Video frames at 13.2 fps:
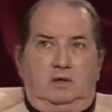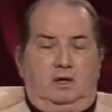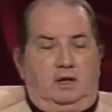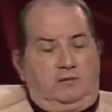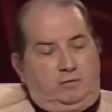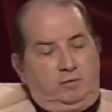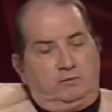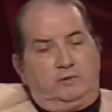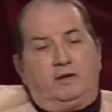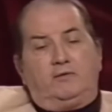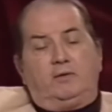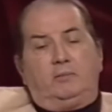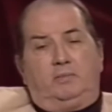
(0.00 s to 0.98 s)
If you've
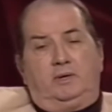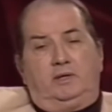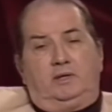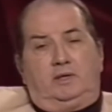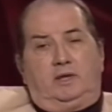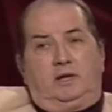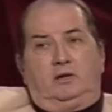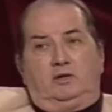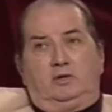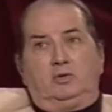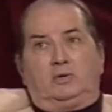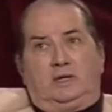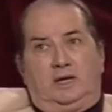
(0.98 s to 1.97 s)
never been there,
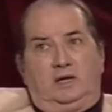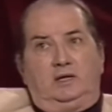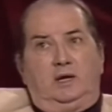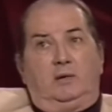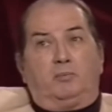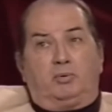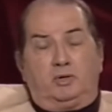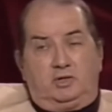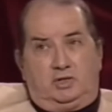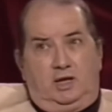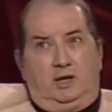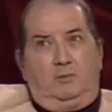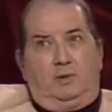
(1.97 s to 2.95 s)
you can't
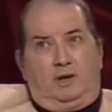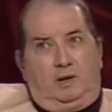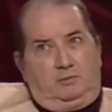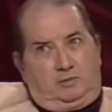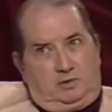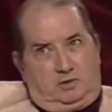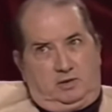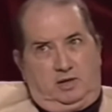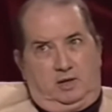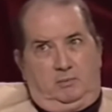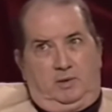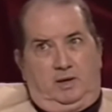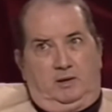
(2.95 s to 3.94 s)
appreciate what I'm talking
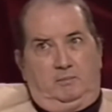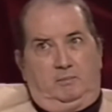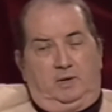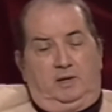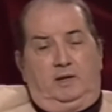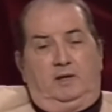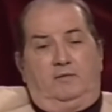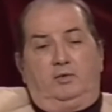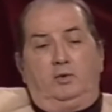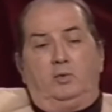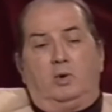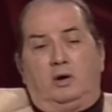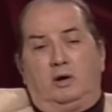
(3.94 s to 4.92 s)
about. But if
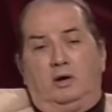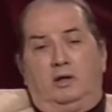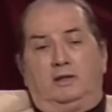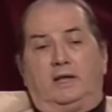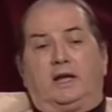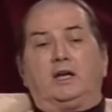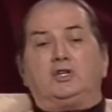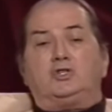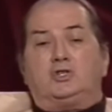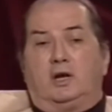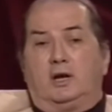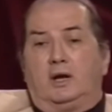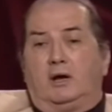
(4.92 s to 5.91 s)
you are like a
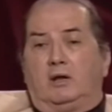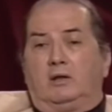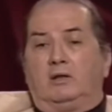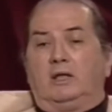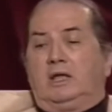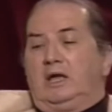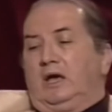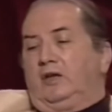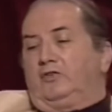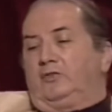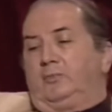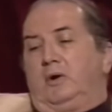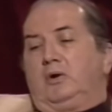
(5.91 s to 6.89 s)
child, a
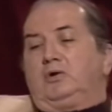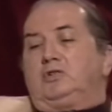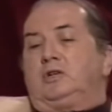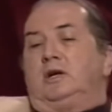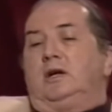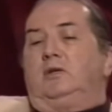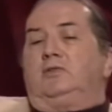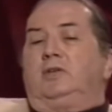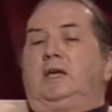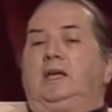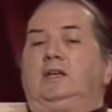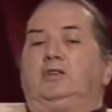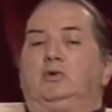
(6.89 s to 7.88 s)
small child
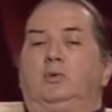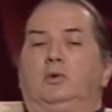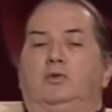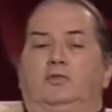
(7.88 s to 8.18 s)
taken to a